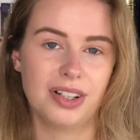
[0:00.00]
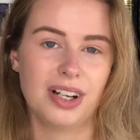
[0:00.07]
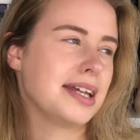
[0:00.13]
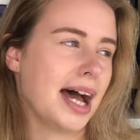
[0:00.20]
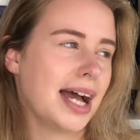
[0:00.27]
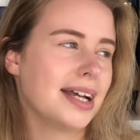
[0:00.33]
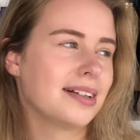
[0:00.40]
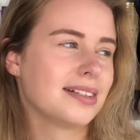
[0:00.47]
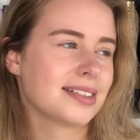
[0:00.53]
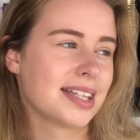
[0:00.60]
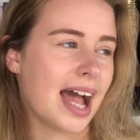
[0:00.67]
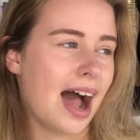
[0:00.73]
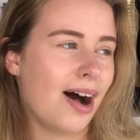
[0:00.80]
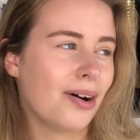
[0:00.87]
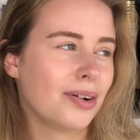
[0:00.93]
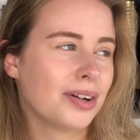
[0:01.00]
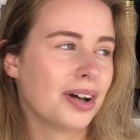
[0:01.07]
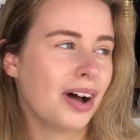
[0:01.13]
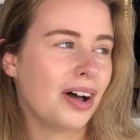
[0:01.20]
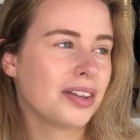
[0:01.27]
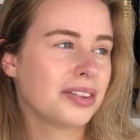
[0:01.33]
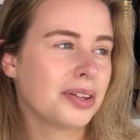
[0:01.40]
dial down
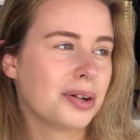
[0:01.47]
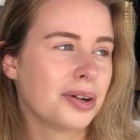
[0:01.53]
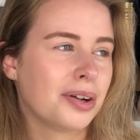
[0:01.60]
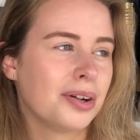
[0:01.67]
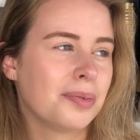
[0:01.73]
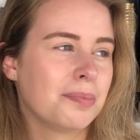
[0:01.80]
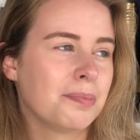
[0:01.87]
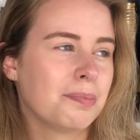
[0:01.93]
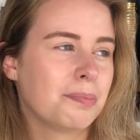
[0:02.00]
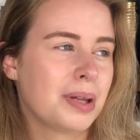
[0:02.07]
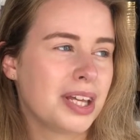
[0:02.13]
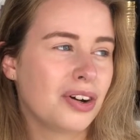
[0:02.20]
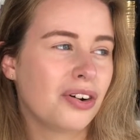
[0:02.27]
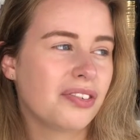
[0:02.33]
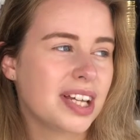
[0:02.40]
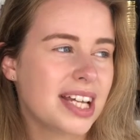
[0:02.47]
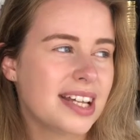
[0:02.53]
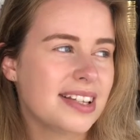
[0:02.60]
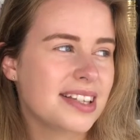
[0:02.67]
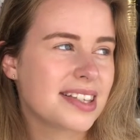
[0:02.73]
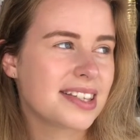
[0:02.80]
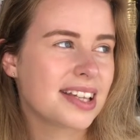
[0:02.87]
on the
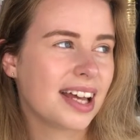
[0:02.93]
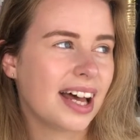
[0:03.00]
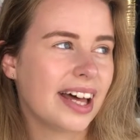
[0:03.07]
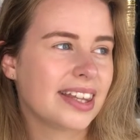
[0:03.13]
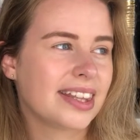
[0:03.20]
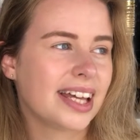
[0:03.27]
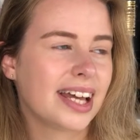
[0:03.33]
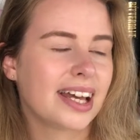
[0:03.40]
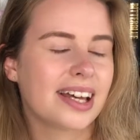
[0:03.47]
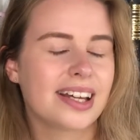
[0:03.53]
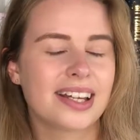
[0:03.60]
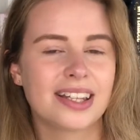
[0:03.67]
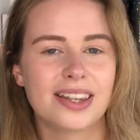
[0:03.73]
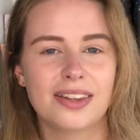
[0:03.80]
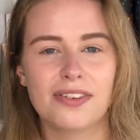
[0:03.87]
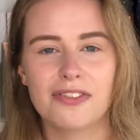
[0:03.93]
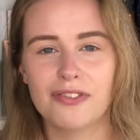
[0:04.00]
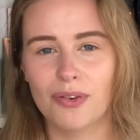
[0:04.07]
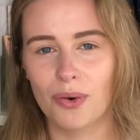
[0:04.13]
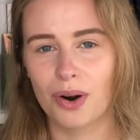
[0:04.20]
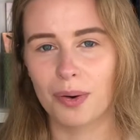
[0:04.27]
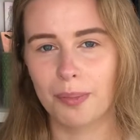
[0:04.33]
POVs. I think the
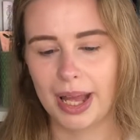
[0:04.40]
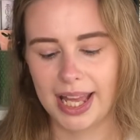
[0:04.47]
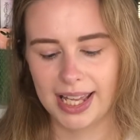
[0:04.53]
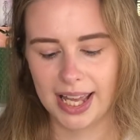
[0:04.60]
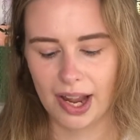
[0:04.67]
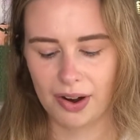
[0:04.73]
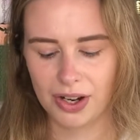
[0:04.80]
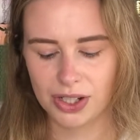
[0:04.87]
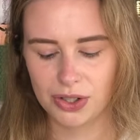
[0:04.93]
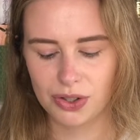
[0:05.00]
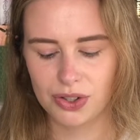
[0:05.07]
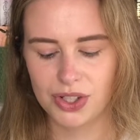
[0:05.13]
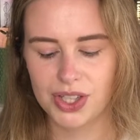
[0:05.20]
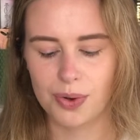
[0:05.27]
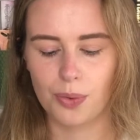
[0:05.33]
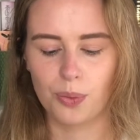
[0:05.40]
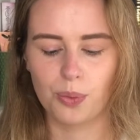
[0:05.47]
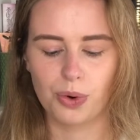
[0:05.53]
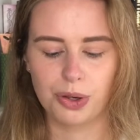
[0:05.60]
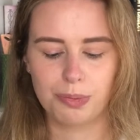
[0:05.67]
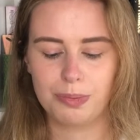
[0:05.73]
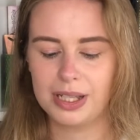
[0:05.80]
4 main characters
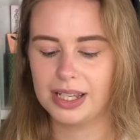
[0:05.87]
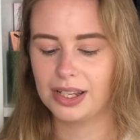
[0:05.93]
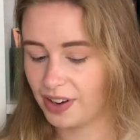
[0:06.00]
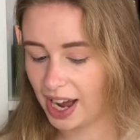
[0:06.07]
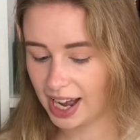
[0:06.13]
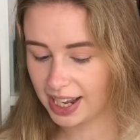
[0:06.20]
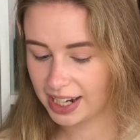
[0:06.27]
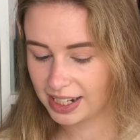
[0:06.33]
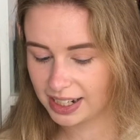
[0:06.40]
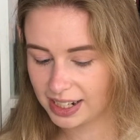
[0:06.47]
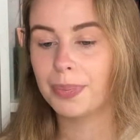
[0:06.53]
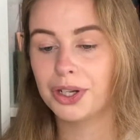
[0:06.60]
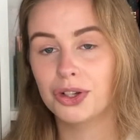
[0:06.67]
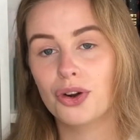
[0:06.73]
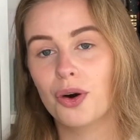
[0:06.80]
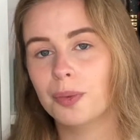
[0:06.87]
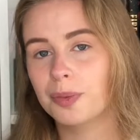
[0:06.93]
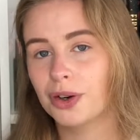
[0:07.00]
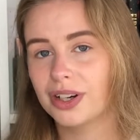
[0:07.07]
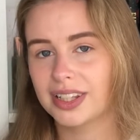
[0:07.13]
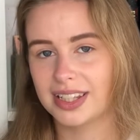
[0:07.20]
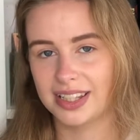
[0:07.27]
would be fine, but no
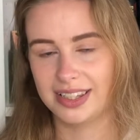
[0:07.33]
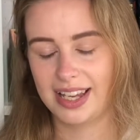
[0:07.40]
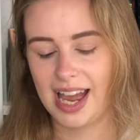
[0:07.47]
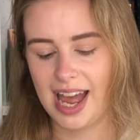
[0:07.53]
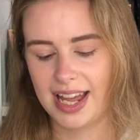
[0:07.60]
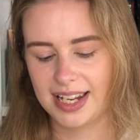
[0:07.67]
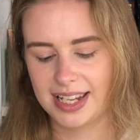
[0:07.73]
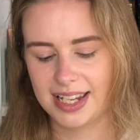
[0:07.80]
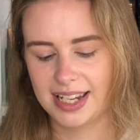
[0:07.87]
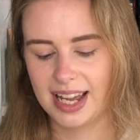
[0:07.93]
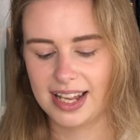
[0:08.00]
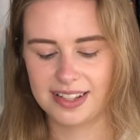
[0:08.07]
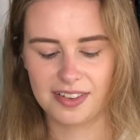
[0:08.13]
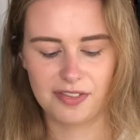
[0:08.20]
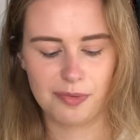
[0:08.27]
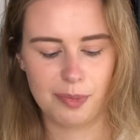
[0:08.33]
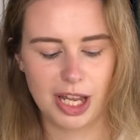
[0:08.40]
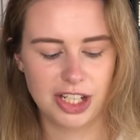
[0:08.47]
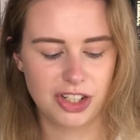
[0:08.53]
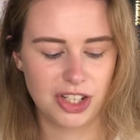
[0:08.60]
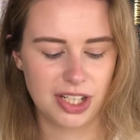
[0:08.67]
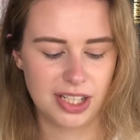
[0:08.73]
more than that. As I've
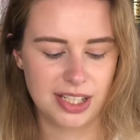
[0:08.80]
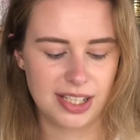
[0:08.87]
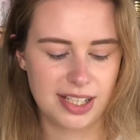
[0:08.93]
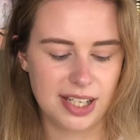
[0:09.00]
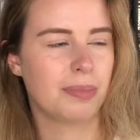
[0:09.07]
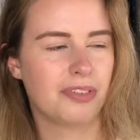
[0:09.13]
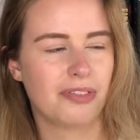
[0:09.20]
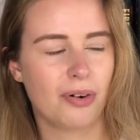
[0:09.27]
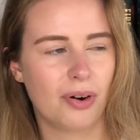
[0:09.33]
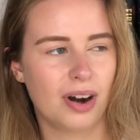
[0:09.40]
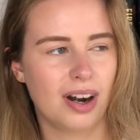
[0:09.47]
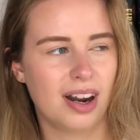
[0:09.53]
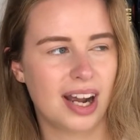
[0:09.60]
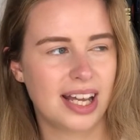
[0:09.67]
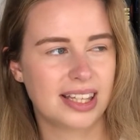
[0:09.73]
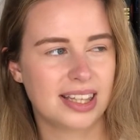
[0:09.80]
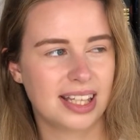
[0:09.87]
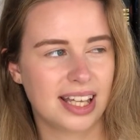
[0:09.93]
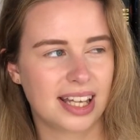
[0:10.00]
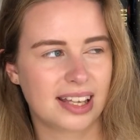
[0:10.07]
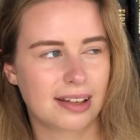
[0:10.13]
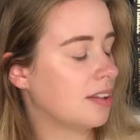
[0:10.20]
mentioned before, I
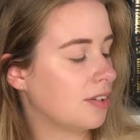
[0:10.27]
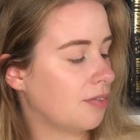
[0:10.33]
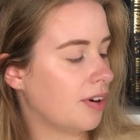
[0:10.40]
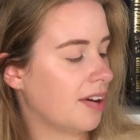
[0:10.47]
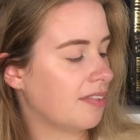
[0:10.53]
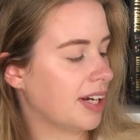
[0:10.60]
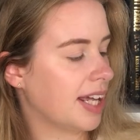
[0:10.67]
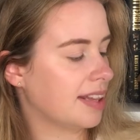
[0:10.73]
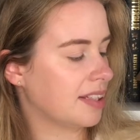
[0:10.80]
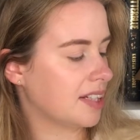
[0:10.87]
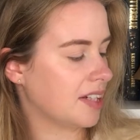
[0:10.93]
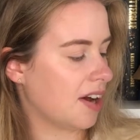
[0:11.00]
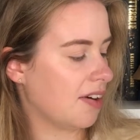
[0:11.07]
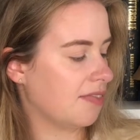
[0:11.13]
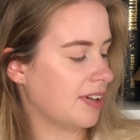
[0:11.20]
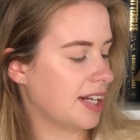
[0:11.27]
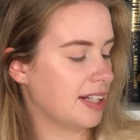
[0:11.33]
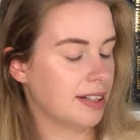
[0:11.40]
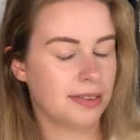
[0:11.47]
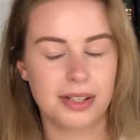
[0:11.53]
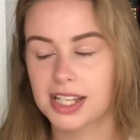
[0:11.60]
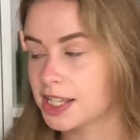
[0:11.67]
think The Raven and the Dove,
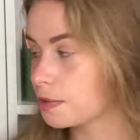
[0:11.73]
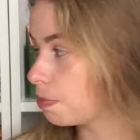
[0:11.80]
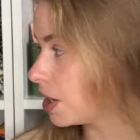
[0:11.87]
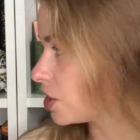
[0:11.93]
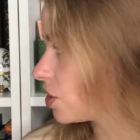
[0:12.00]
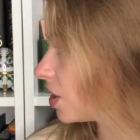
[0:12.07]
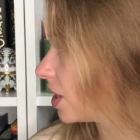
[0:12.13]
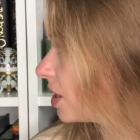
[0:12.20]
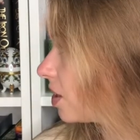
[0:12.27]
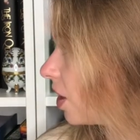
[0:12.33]
and especially The